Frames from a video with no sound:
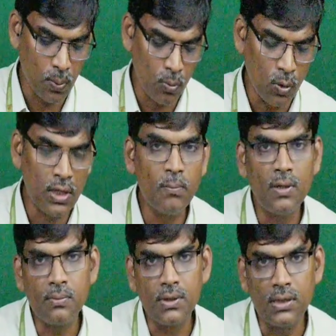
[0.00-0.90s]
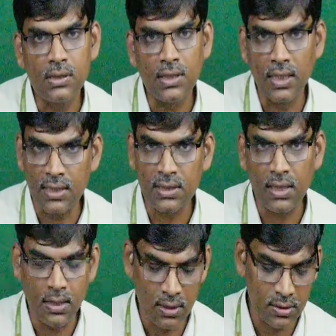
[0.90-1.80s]
more number of turns and less
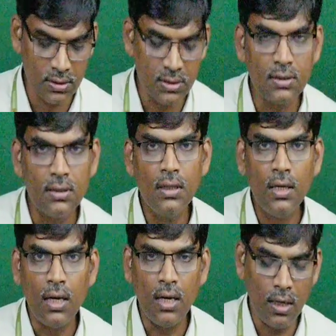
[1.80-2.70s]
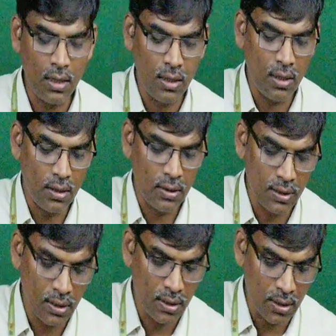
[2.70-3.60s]
current is
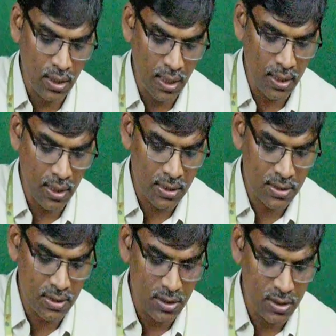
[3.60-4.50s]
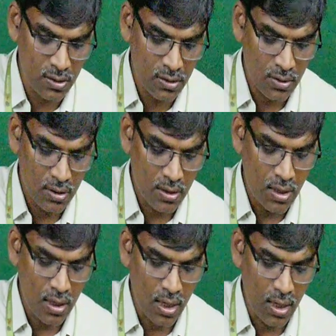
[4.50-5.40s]
here NSH
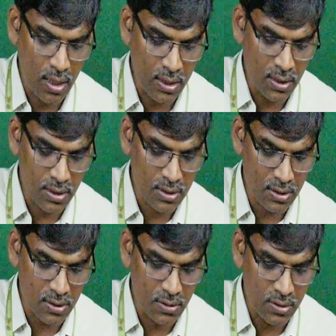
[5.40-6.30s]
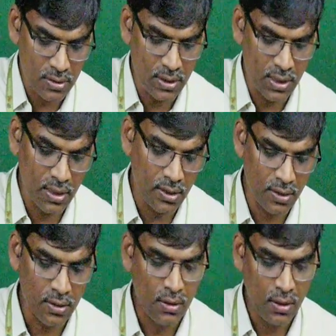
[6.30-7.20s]
and ISH.
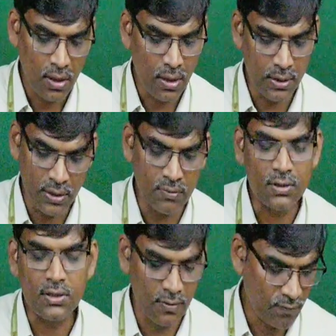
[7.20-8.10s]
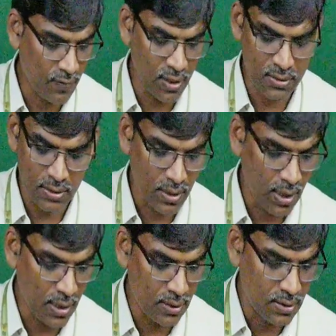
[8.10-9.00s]
Generally it gives the same flux.
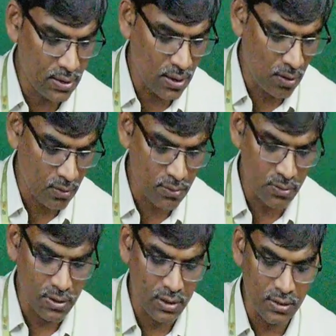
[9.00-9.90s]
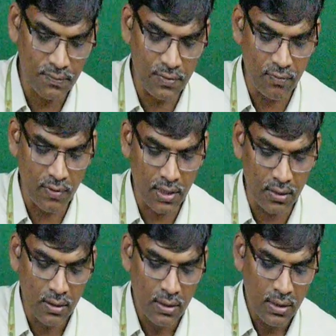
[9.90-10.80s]
Like this here also series field
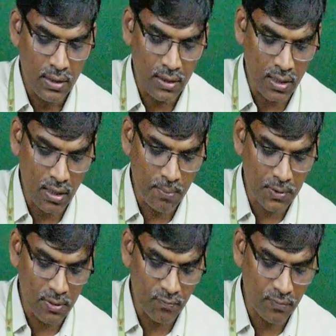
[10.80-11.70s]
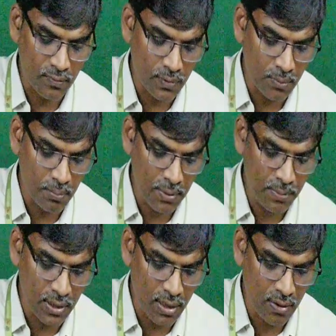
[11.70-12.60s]
winding, it offers some
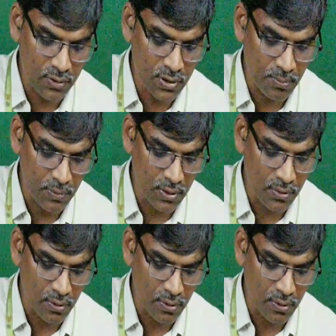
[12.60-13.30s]
maybe it having some